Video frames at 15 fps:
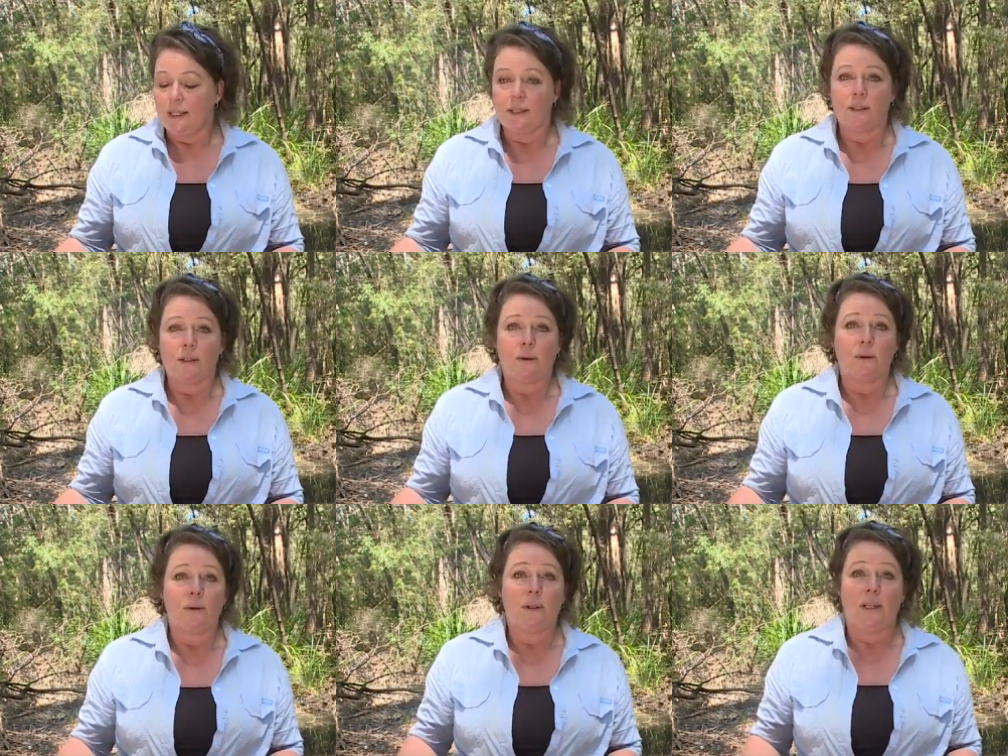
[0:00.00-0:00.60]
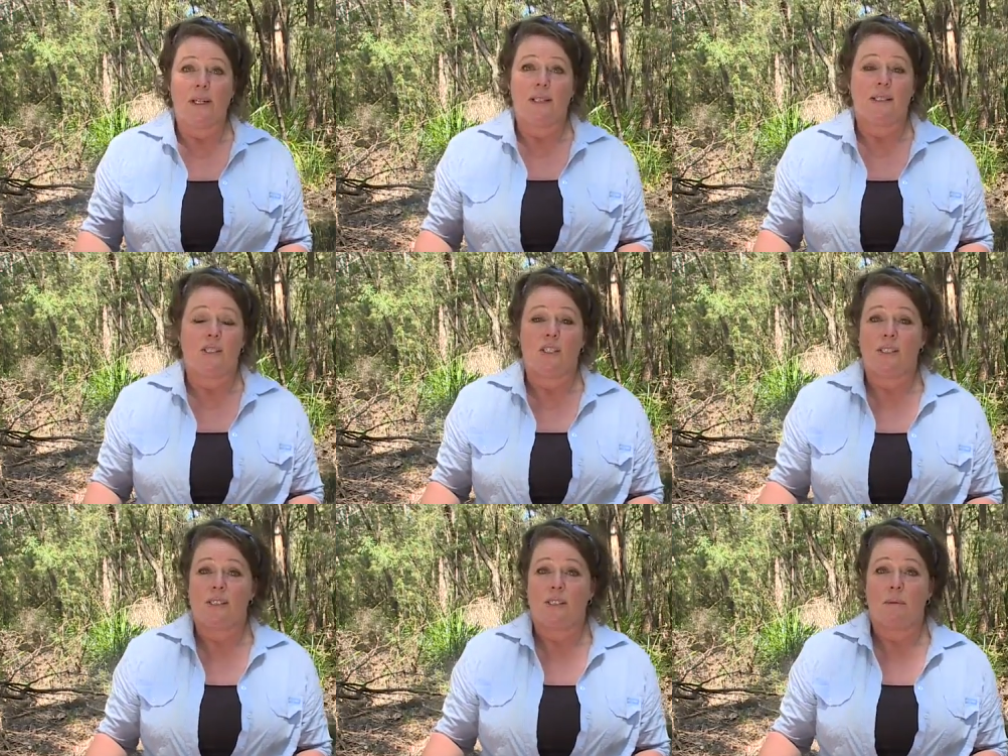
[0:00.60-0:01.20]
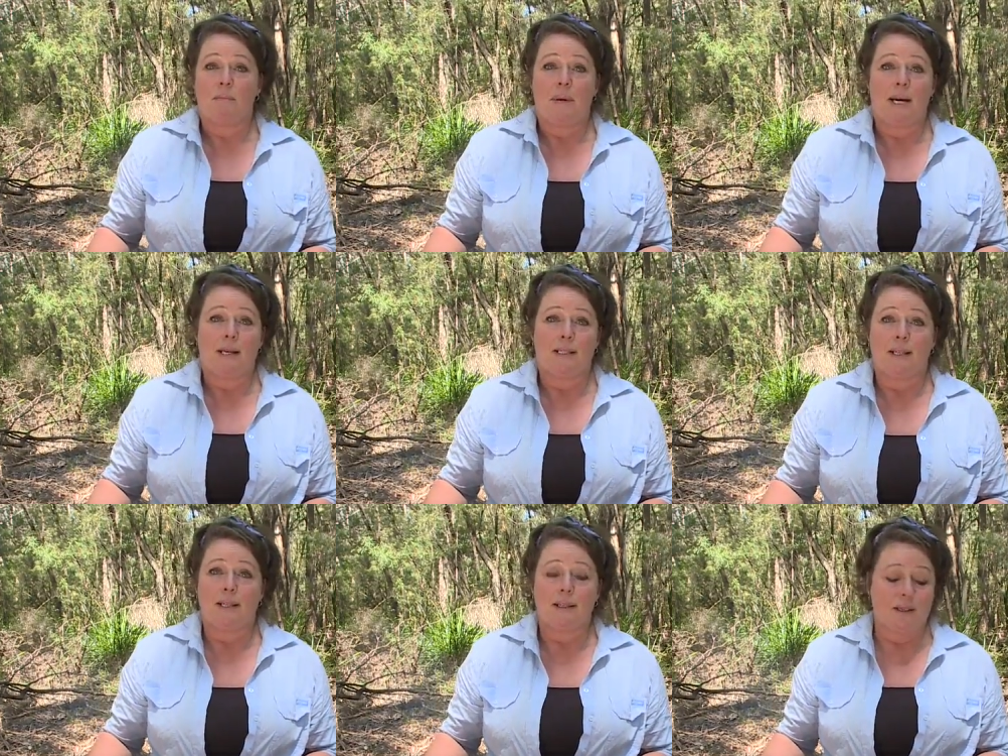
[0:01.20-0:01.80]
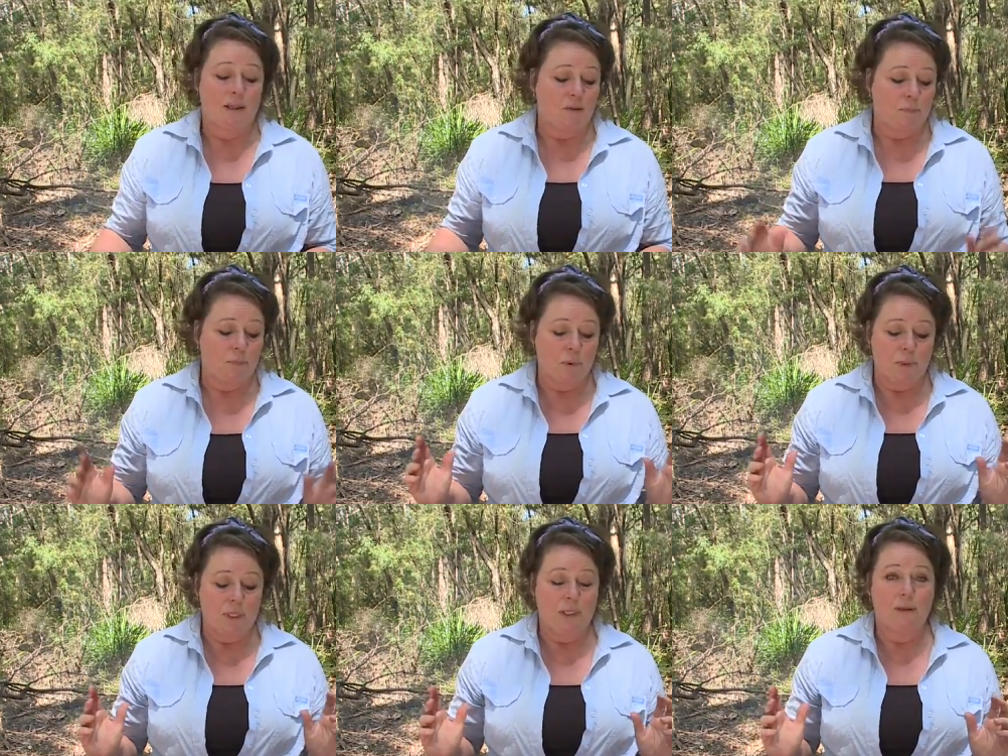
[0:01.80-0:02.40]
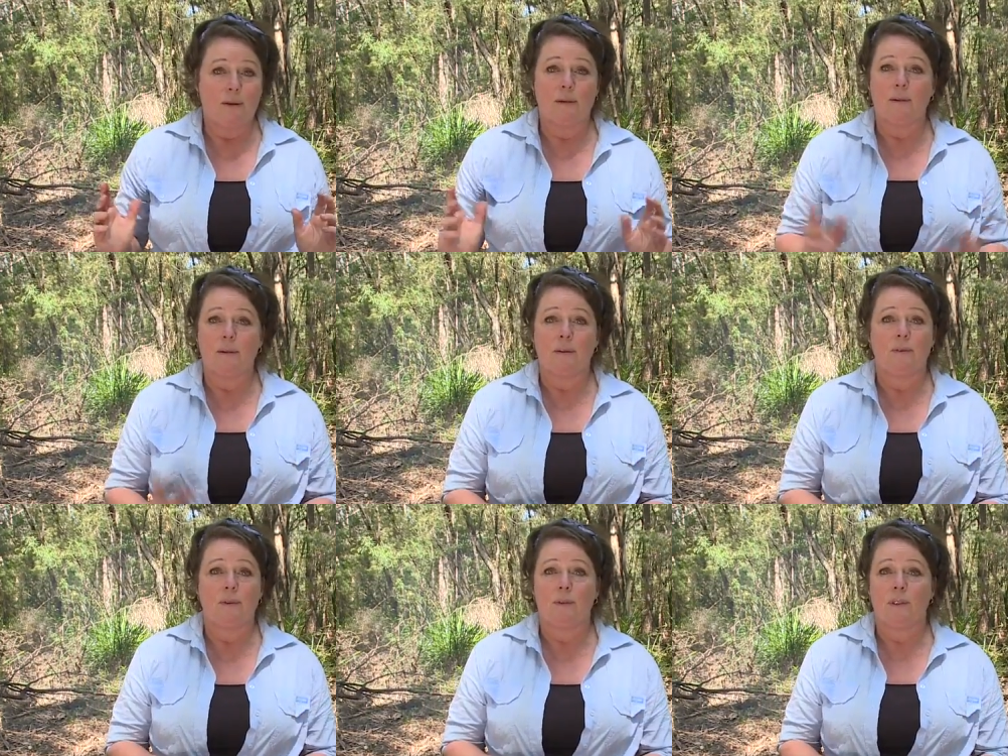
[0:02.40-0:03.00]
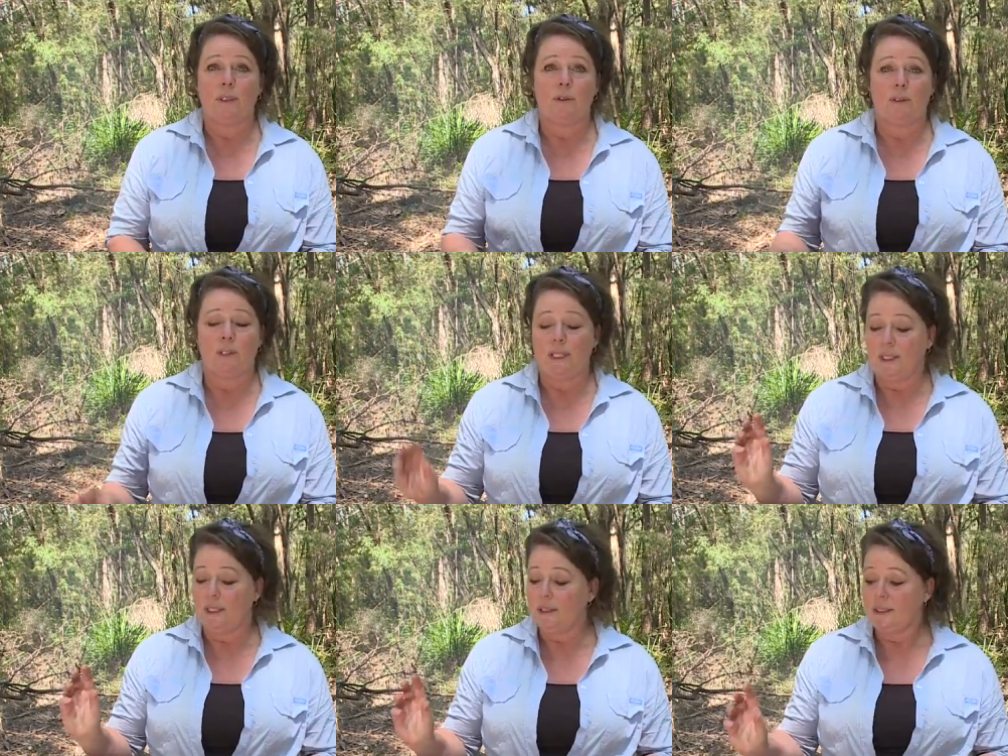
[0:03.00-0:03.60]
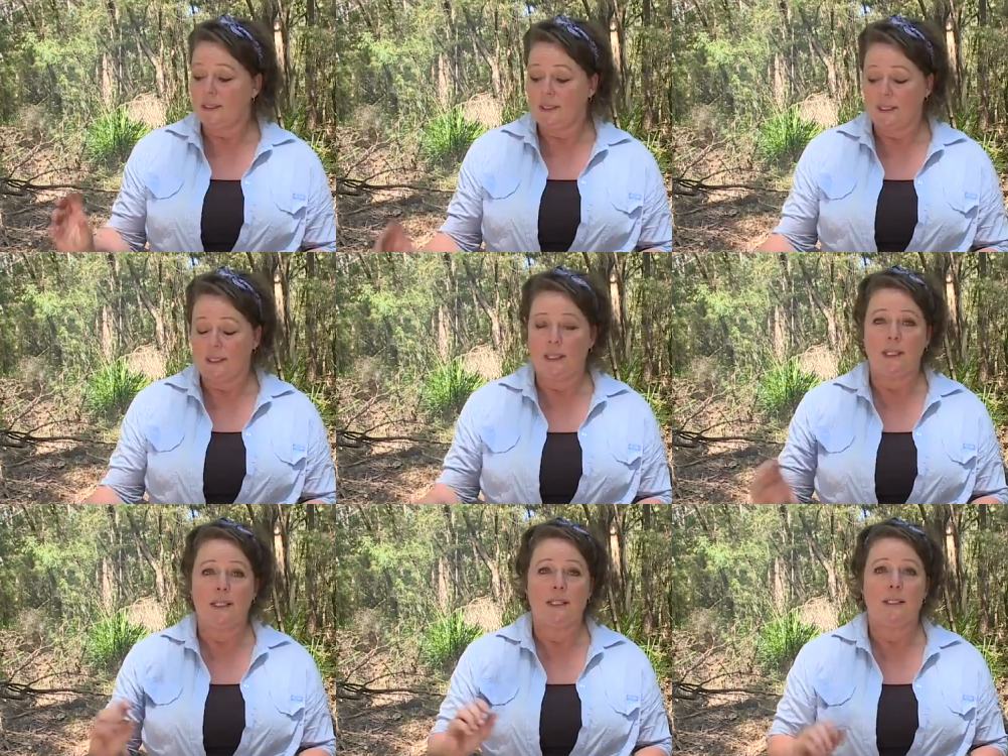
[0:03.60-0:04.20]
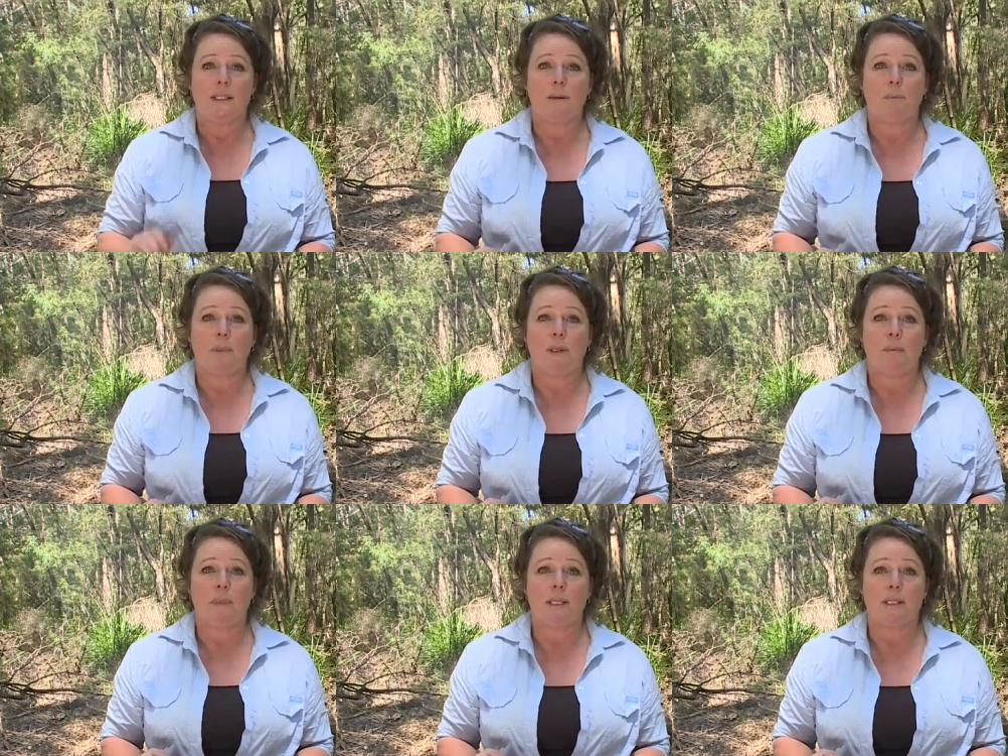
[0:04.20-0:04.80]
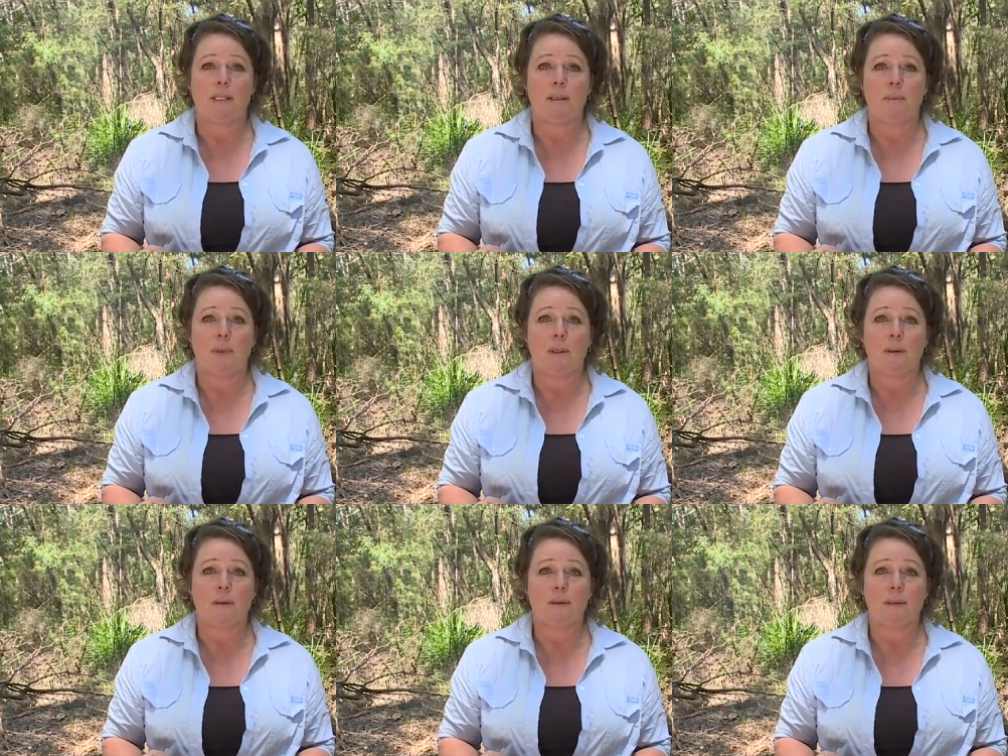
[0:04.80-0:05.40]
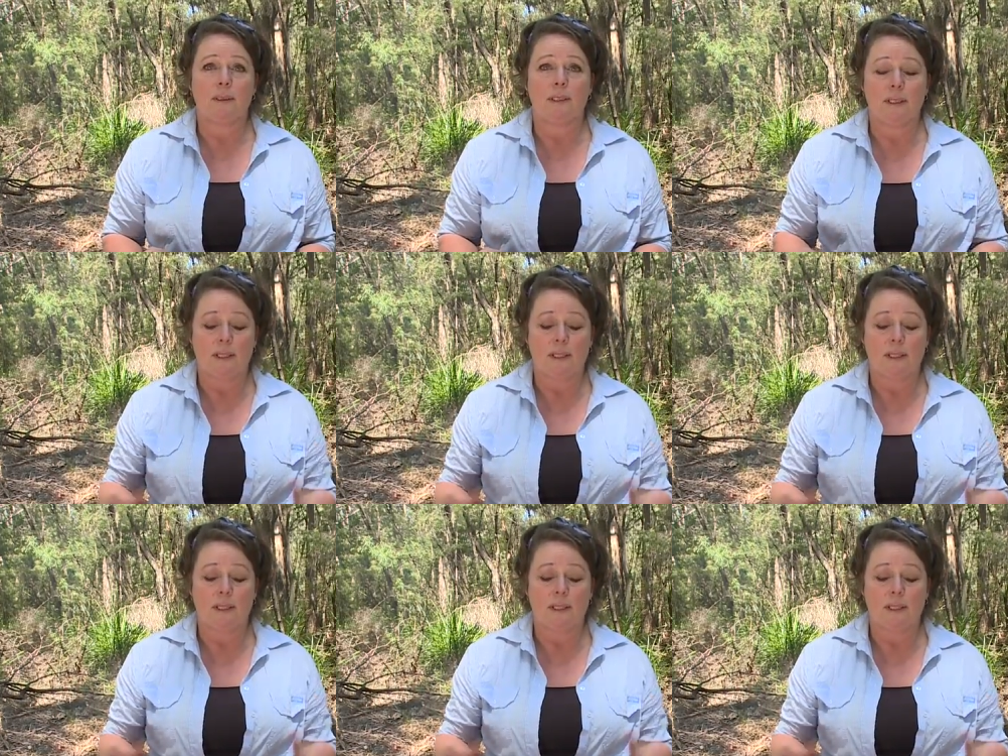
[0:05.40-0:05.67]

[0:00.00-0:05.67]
So it's just a matter of putting all of your ingredients into your big mixing bowl